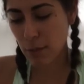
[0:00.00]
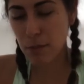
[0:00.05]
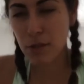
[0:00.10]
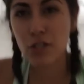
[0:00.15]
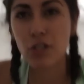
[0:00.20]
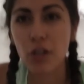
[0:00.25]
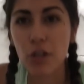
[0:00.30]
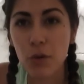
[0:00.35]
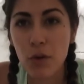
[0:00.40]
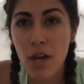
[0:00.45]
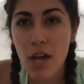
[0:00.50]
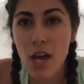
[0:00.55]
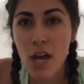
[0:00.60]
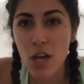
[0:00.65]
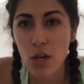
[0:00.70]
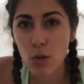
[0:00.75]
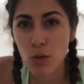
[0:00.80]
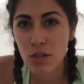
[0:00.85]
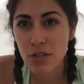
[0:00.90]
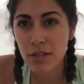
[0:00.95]
let me show you.
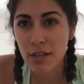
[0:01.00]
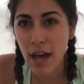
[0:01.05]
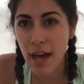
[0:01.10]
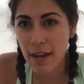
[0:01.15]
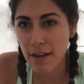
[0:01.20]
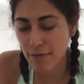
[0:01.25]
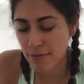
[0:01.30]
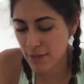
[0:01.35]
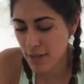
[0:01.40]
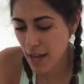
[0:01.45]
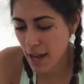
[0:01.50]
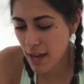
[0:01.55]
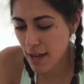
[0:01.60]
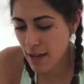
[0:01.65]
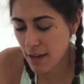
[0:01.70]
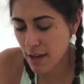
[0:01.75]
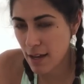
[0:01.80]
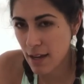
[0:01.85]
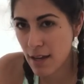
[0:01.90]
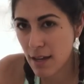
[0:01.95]
You just kind of
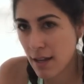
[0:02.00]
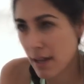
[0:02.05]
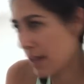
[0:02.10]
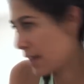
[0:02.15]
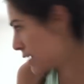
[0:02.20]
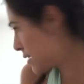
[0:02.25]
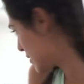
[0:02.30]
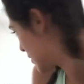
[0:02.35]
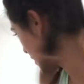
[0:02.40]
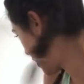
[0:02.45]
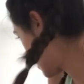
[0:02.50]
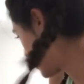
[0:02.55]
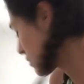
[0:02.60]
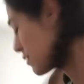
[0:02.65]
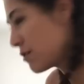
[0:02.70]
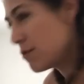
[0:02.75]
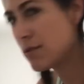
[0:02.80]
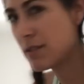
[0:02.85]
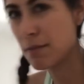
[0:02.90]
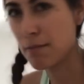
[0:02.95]
take, and
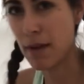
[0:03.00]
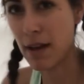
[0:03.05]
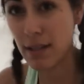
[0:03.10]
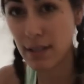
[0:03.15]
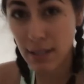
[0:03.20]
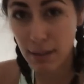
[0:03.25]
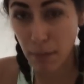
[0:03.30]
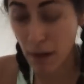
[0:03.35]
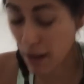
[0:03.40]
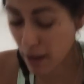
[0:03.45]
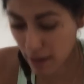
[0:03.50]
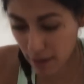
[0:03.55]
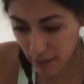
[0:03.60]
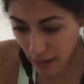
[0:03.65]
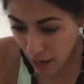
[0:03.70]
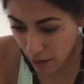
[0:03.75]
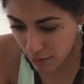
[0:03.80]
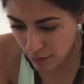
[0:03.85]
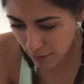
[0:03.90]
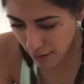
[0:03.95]
excuse the mess in my
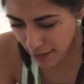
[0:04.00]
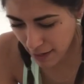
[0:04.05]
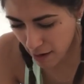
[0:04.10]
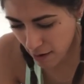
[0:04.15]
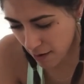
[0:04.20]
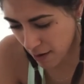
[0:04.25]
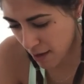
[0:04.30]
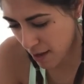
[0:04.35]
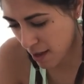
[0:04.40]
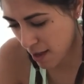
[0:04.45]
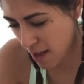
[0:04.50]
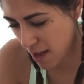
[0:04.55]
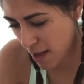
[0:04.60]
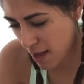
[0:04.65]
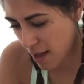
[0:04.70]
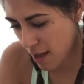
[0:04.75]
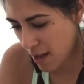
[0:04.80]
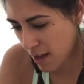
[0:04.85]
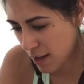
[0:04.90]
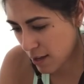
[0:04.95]
house right now.
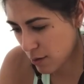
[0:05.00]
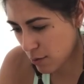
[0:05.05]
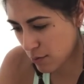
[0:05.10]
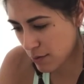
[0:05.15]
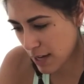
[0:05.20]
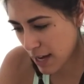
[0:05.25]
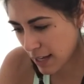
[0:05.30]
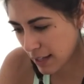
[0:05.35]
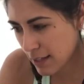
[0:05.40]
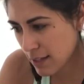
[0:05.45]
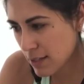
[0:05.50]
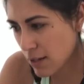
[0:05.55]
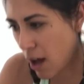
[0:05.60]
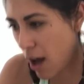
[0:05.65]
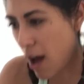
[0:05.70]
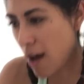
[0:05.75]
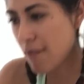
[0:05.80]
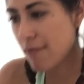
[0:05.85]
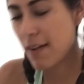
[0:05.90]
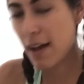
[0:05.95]
You take this
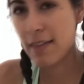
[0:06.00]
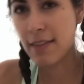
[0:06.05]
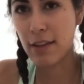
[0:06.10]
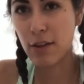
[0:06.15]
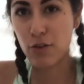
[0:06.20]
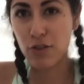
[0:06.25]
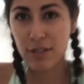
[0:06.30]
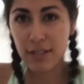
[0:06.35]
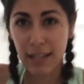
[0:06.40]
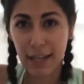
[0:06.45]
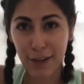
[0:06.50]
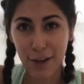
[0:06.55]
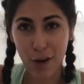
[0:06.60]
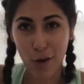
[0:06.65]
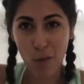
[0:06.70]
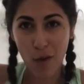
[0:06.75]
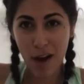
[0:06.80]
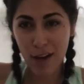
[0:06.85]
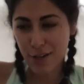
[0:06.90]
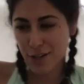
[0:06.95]
off, and then you just let
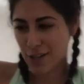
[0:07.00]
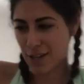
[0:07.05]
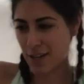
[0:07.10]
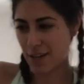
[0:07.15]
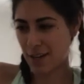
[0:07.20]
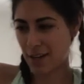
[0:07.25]
go, watch